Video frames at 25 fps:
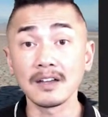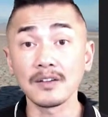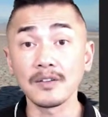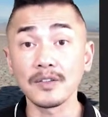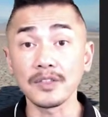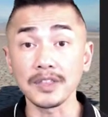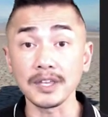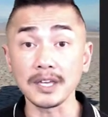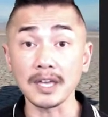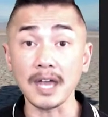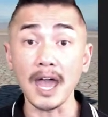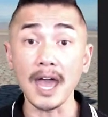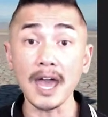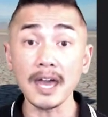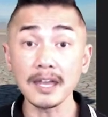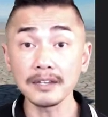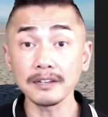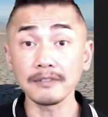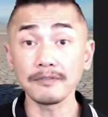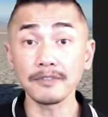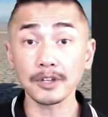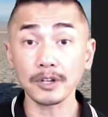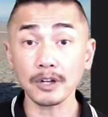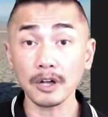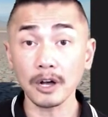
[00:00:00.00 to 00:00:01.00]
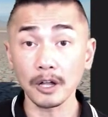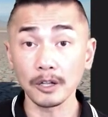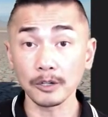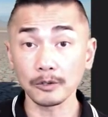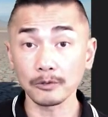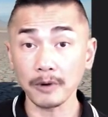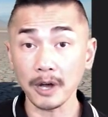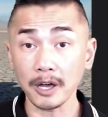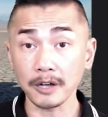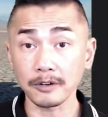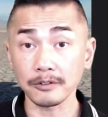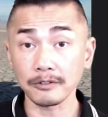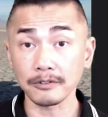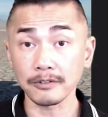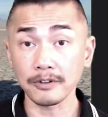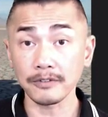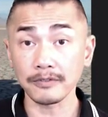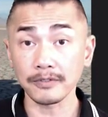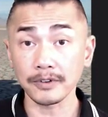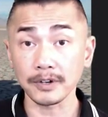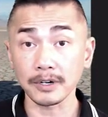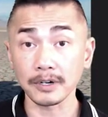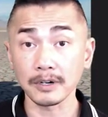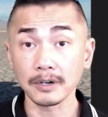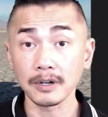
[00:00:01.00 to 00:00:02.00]
the end of the Colorado
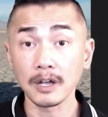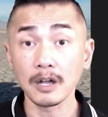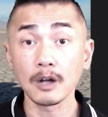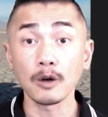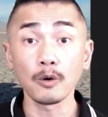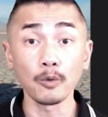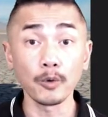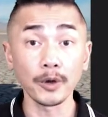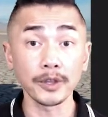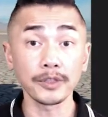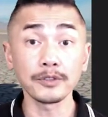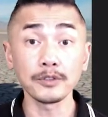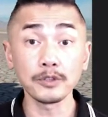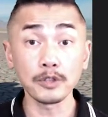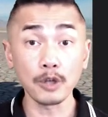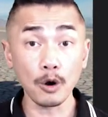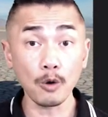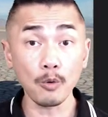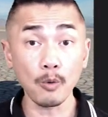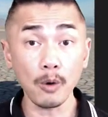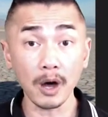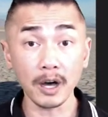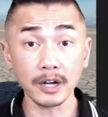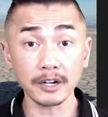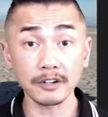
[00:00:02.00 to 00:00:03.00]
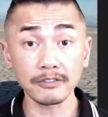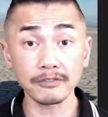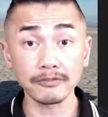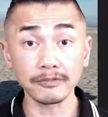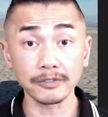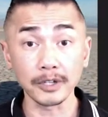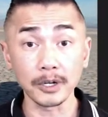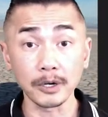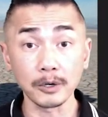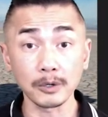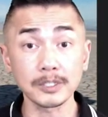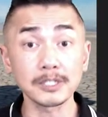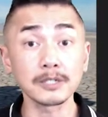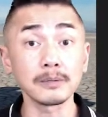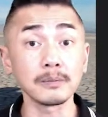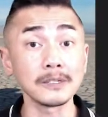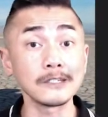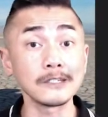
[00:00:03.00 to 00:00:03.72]
River with no water flow to be